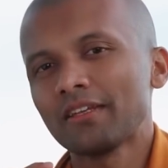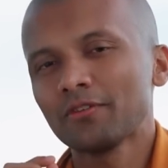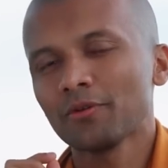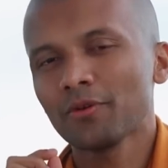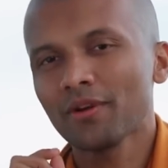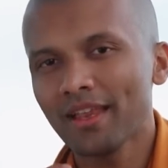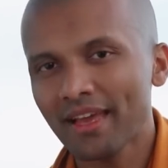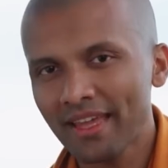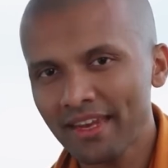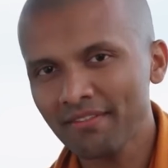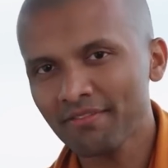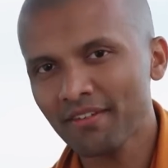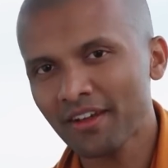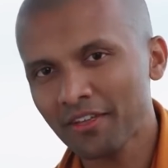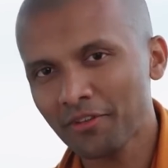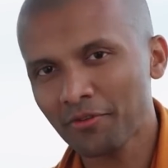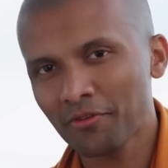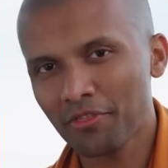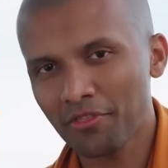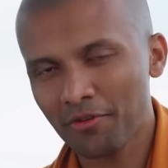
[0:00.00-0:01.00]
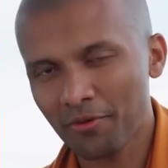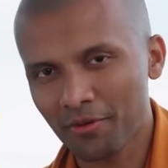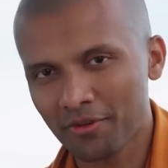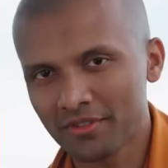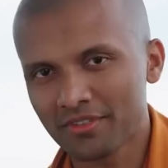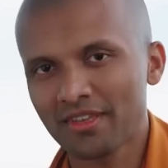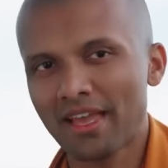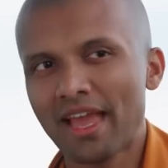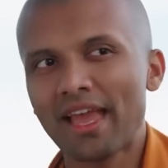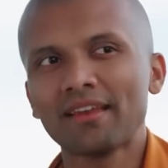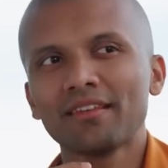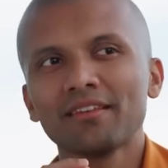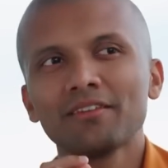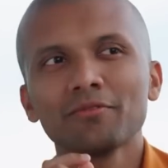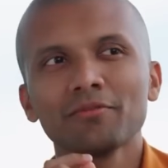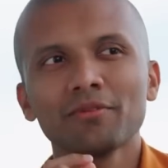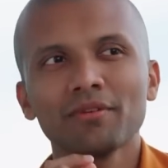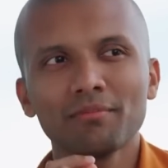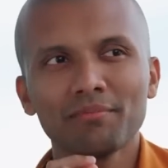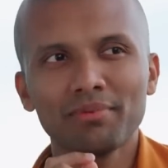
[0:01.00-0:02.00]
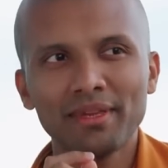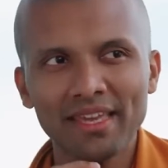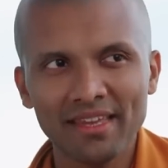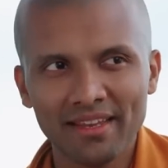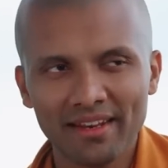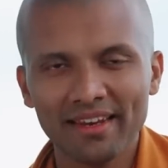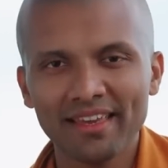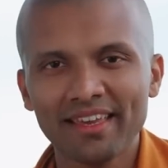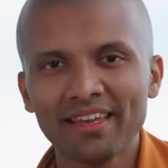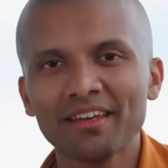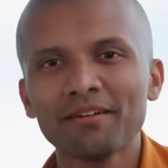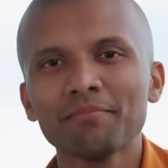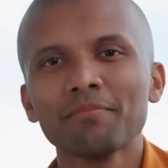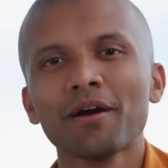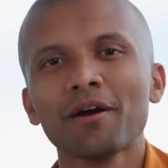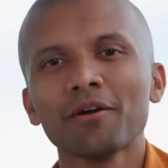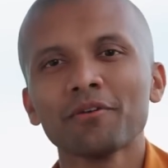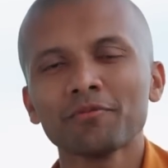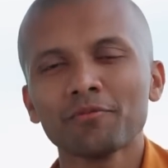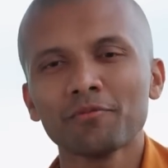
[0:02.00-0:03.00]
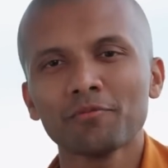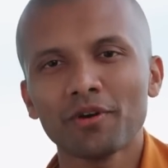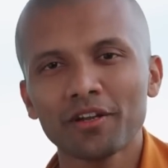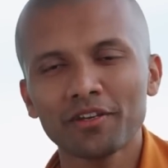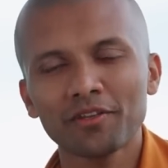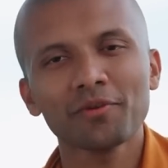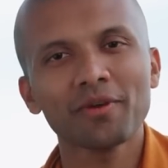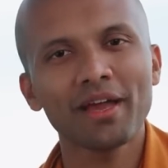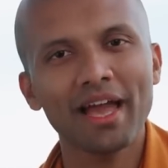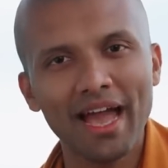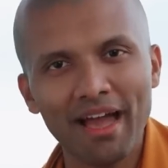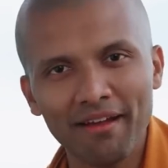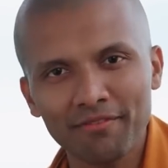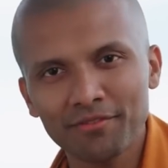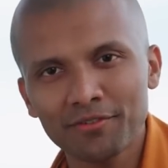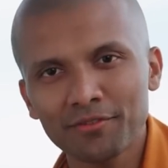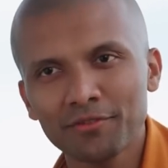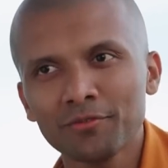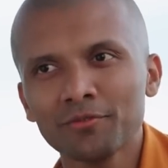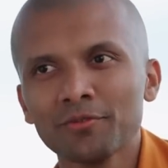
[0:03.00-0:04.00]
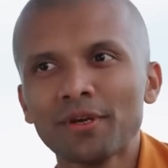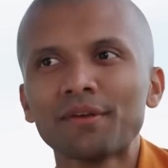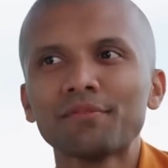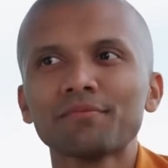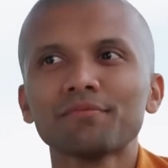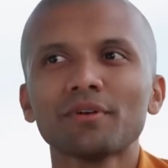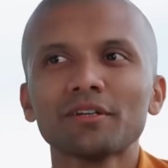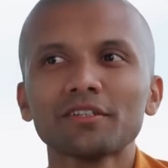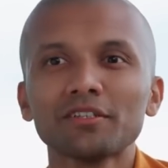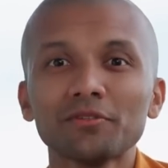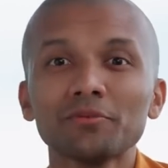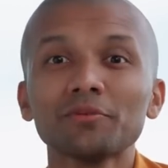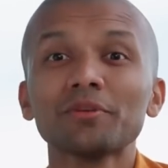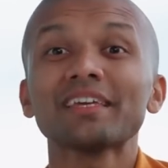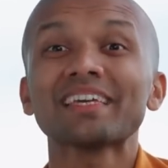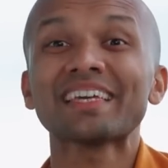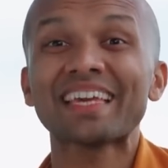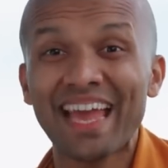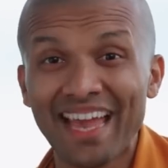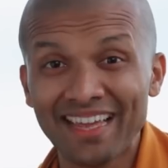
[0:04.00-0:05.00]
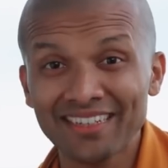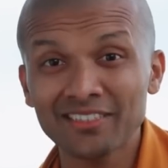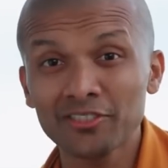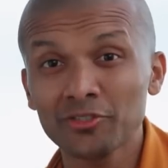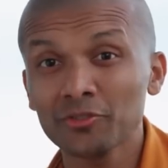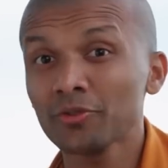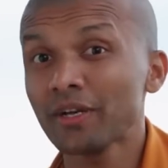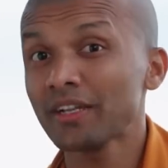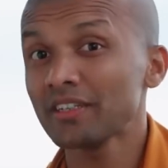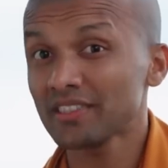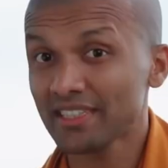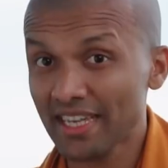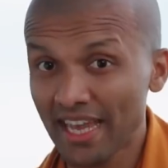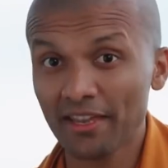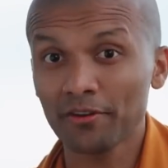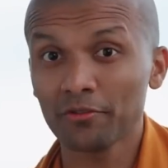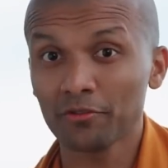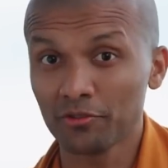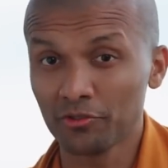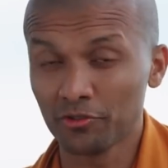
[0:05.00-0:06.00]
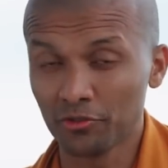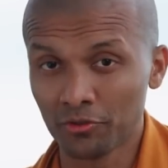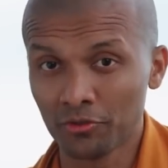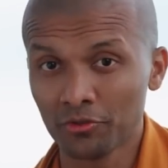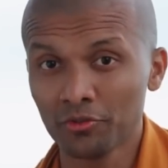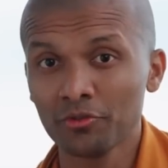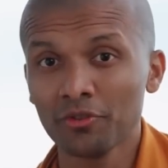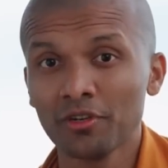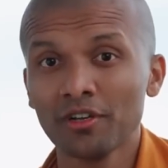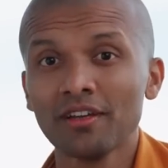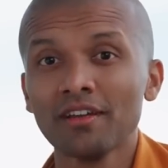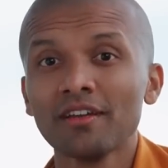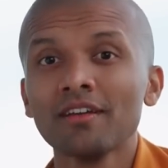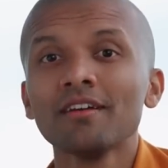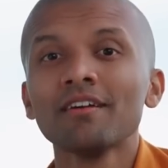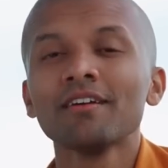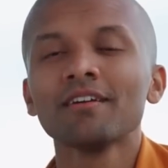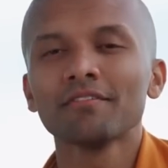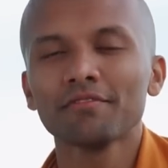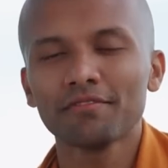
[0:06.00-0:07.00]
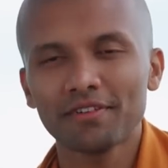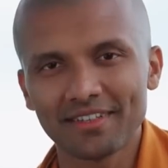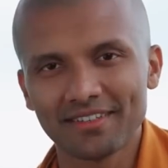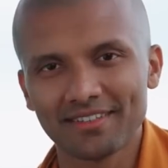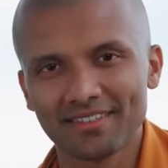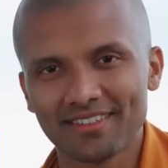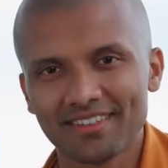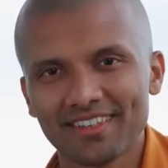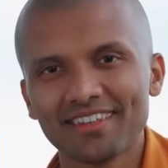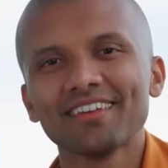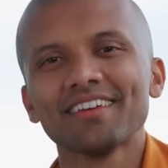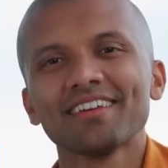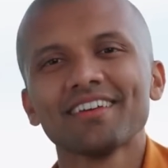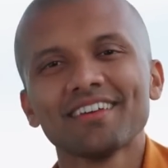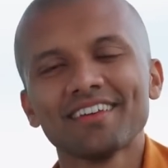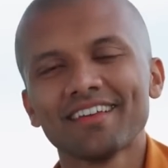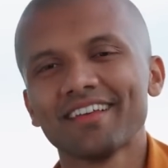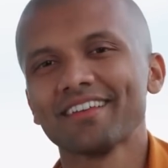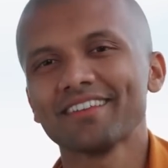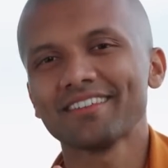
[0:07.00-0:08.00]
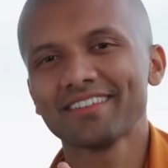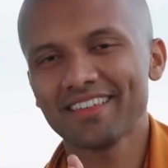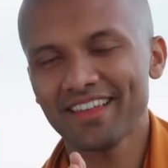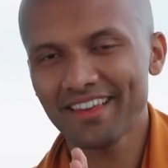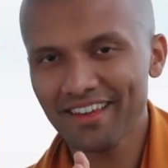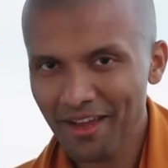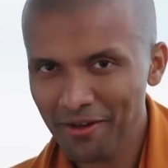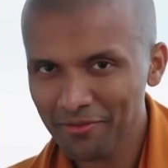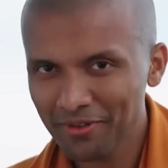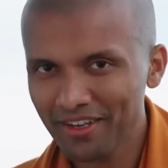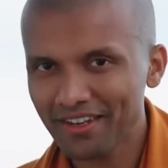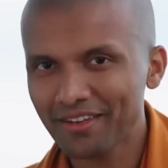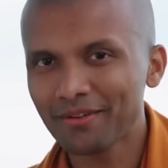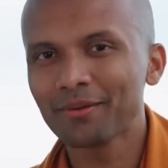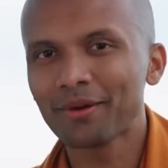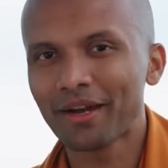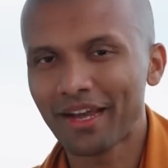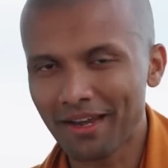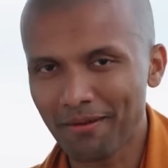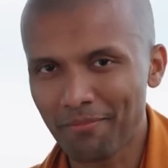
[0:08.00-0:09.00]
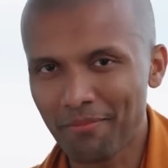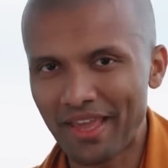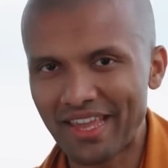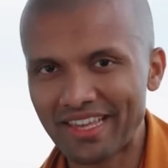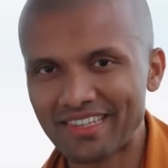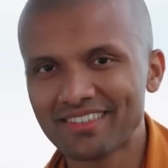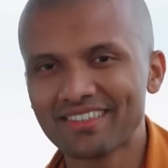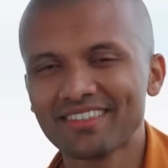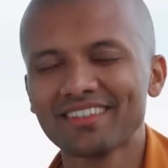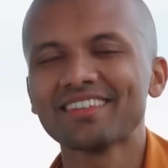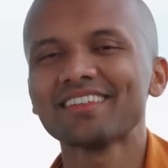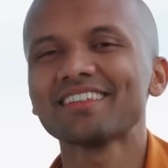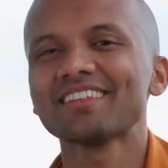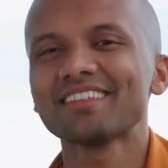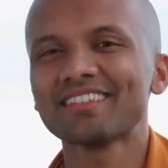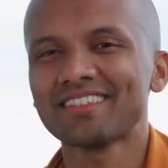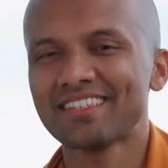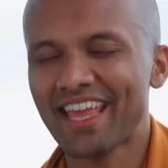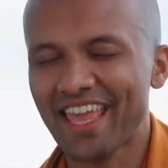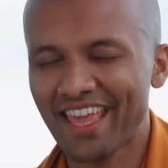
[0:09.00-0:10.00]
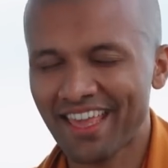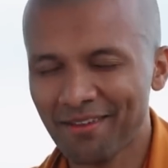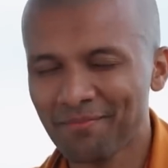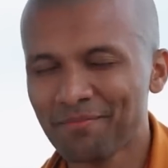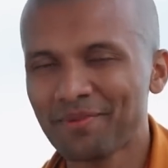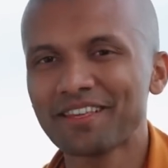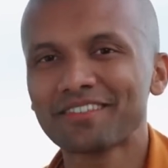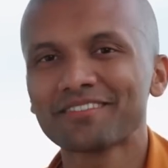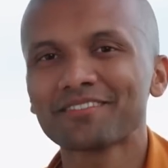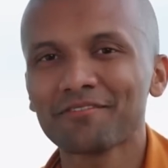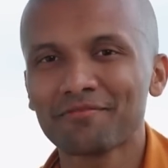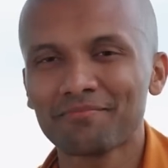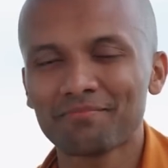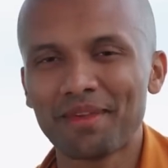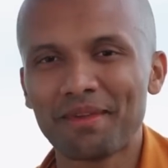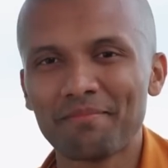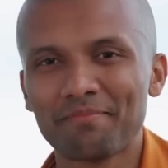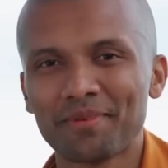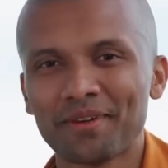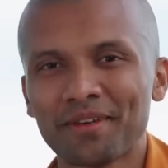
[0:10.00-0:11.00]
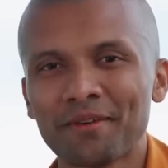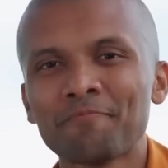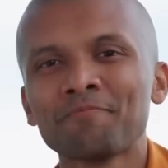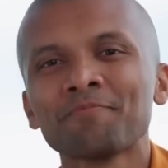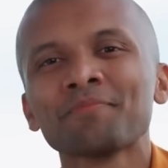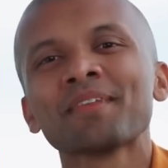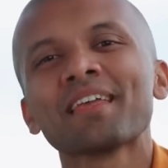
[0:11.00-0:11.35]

to clarify your thoughts and to be clear about what you have to do and what you can do and cannot do, first, sit down in a quiet place, take a piece of paper